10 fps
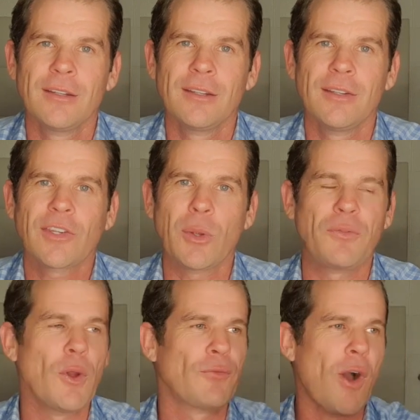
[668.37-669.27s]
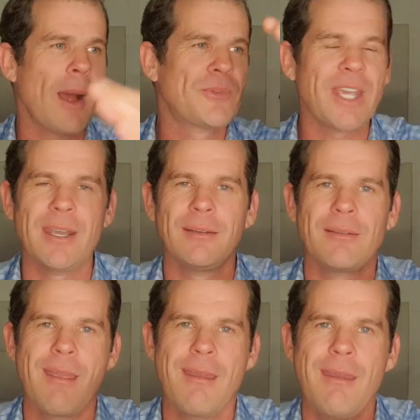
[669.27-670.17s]
So if your vibe's getting
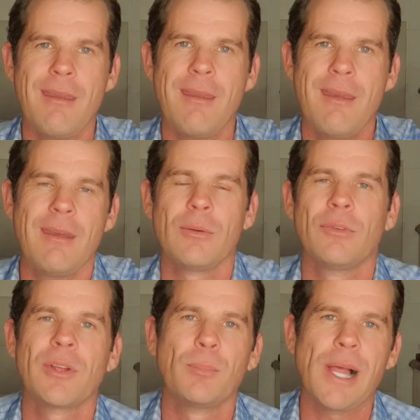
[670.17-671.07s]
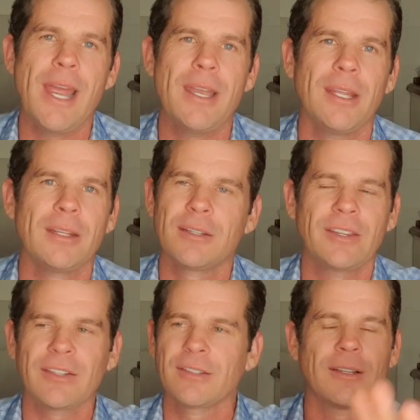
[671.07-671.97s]
with complaining,
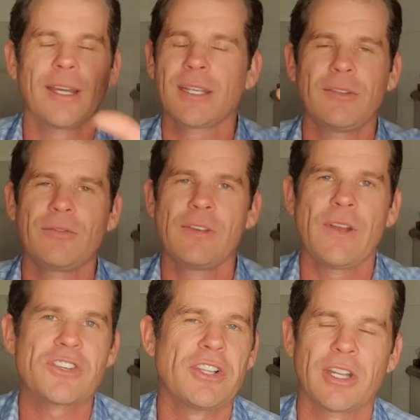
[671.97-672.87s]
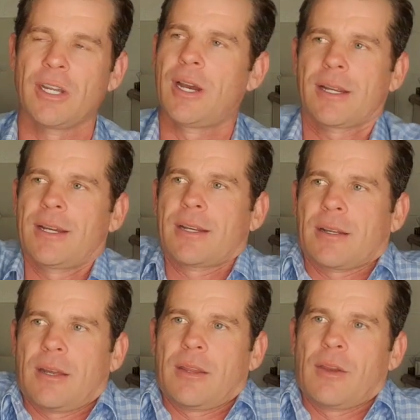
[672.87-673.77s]
like you're eventually going to go,
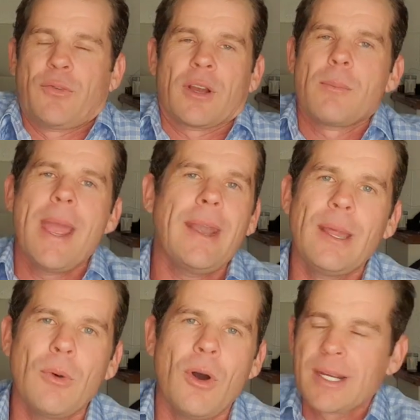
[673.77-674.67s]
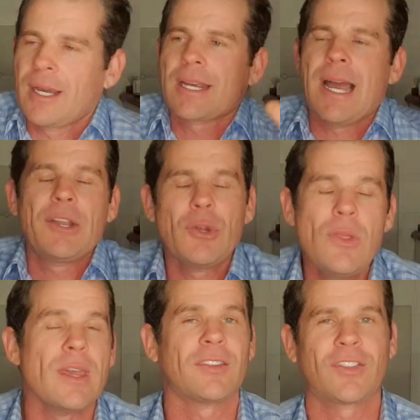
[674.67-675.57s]
I don't feel like a man anymore. I can't do
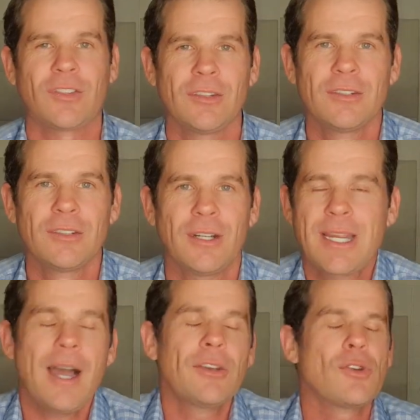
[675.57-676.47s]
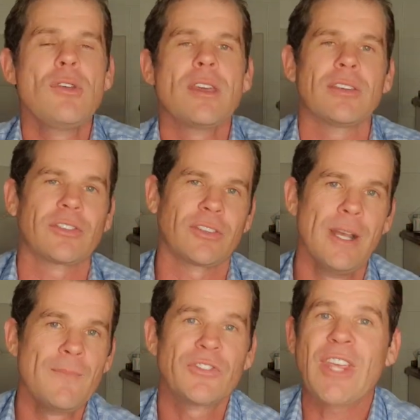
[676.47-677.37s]
this. I can't do this.
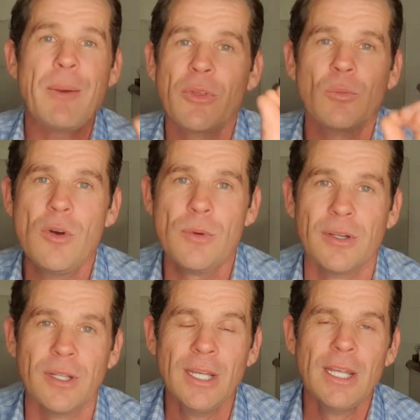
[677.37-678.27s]
Same with a woman.